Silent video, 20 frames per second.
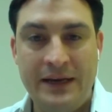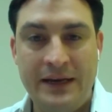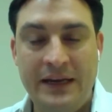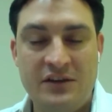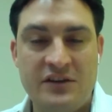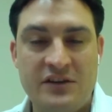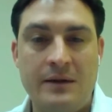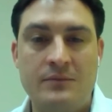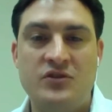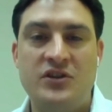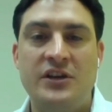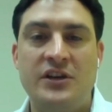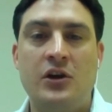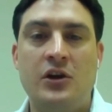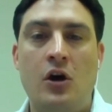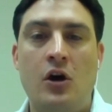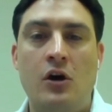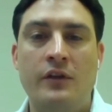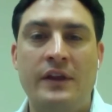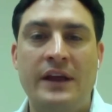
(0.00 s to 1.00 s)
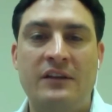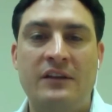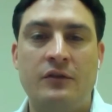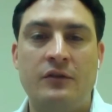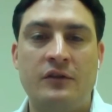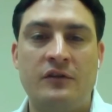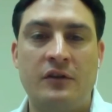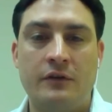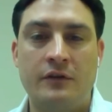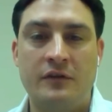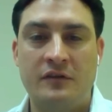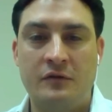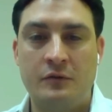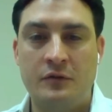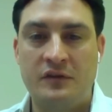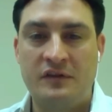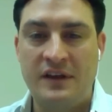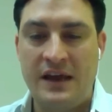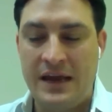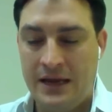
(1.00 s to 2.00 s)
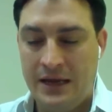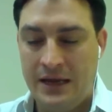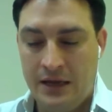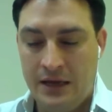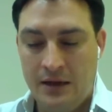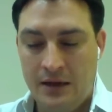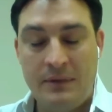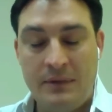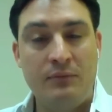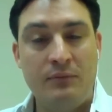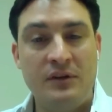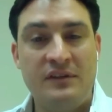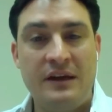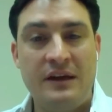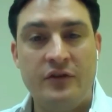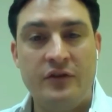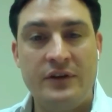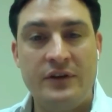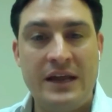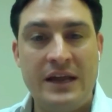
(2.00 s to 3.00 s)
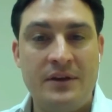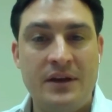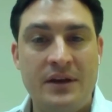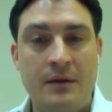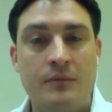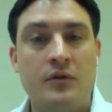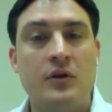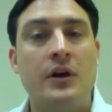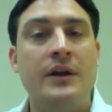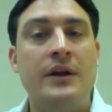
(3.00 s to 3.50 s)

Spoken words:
And each time she'd call, the answering service would say, may I please have your name and number?